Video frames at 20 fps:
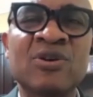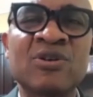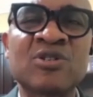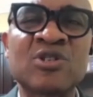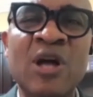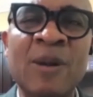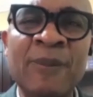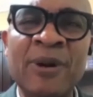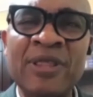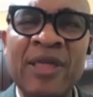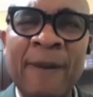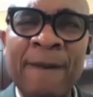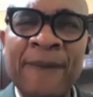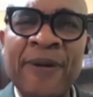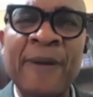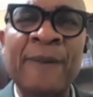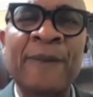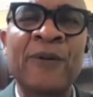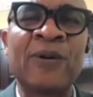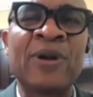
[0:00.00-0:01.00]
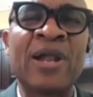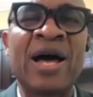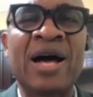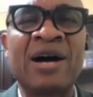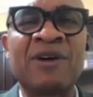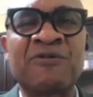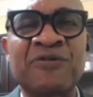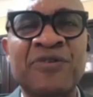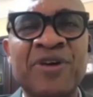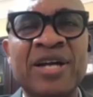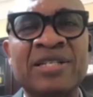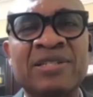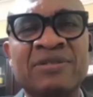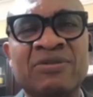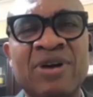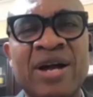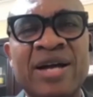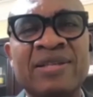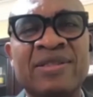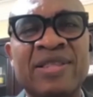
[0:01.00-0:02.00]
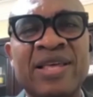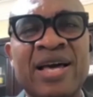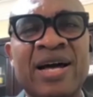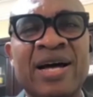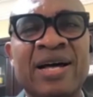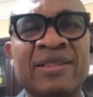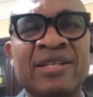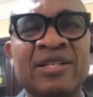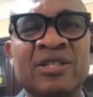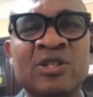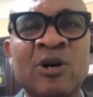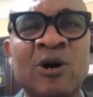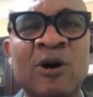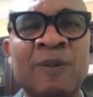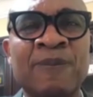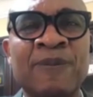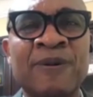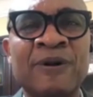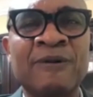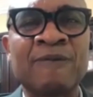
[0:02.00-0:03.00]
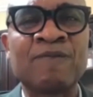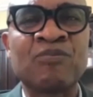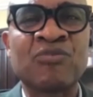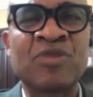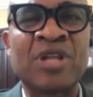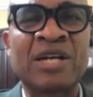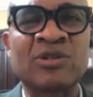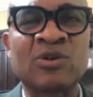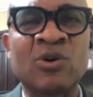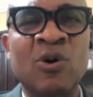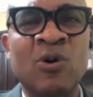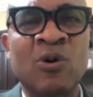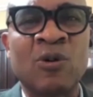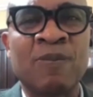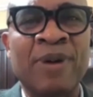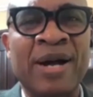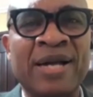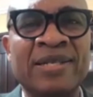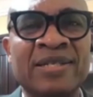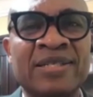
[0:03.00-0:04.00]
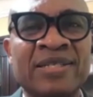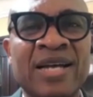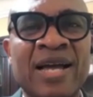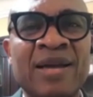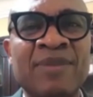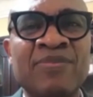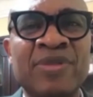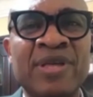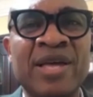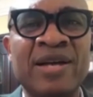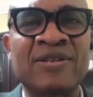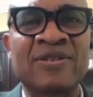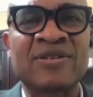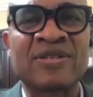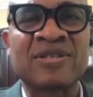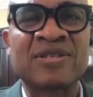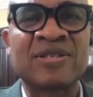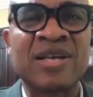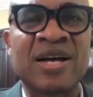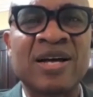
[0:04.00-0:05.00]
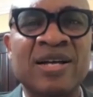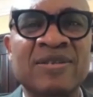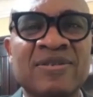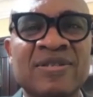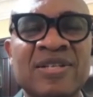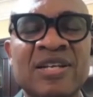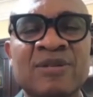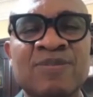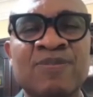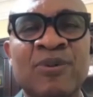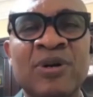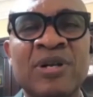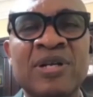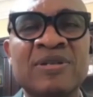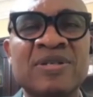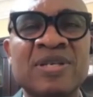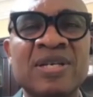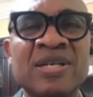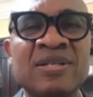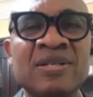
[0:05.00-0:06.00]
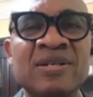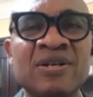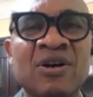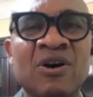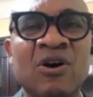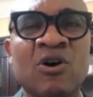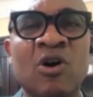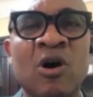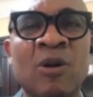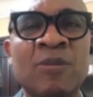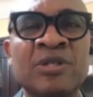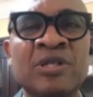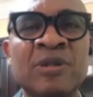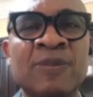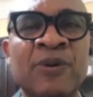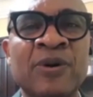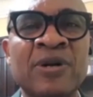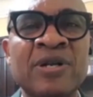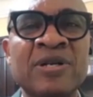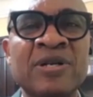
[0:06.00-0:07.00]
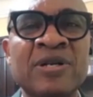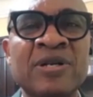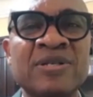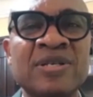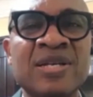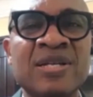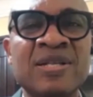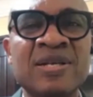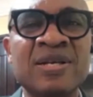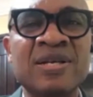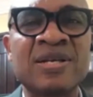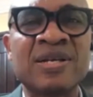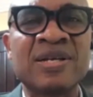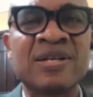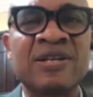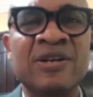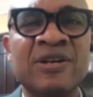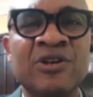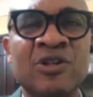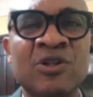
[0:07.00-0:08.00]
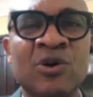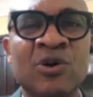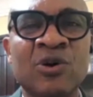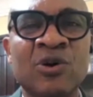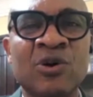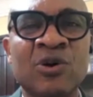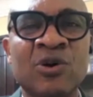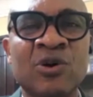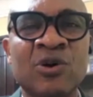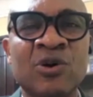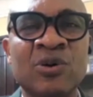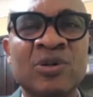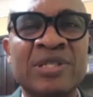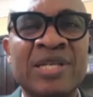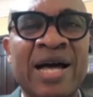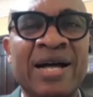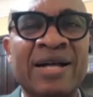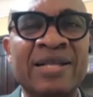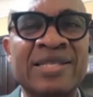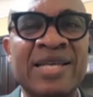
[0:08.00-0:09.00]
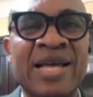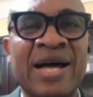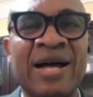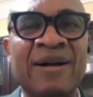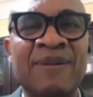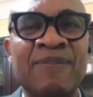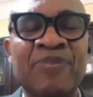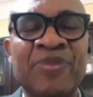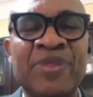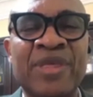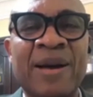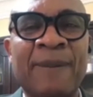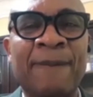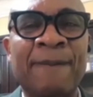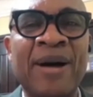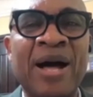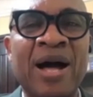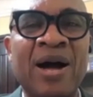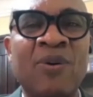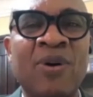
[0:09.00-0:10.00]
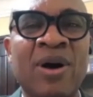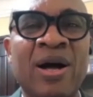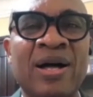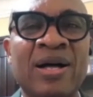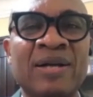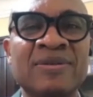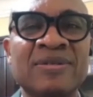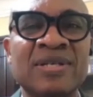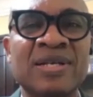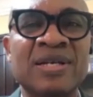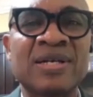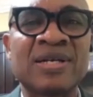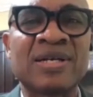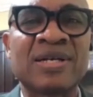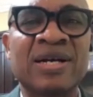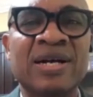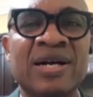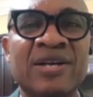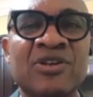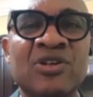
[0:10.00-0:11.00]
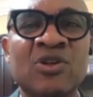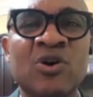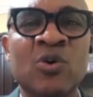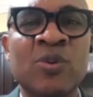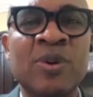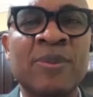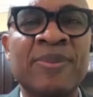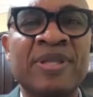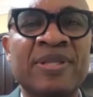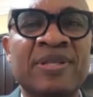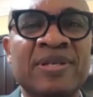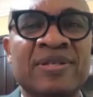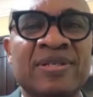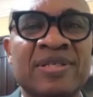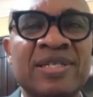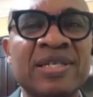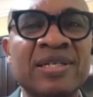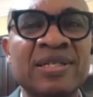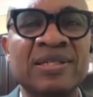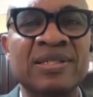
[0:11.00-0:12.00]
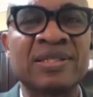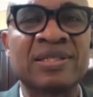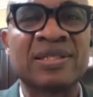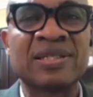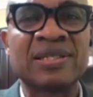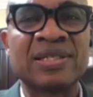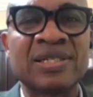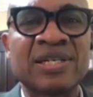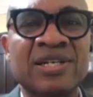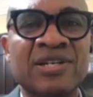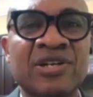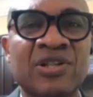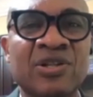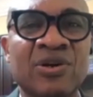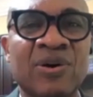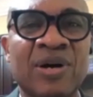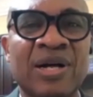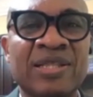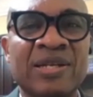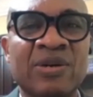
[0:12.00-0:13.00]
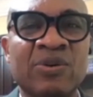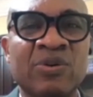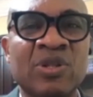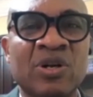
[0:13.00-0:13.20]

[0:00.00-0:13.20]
some other people are afraid right there at the top that, by the time there is state policing or community policing, their power, will be distilled, and they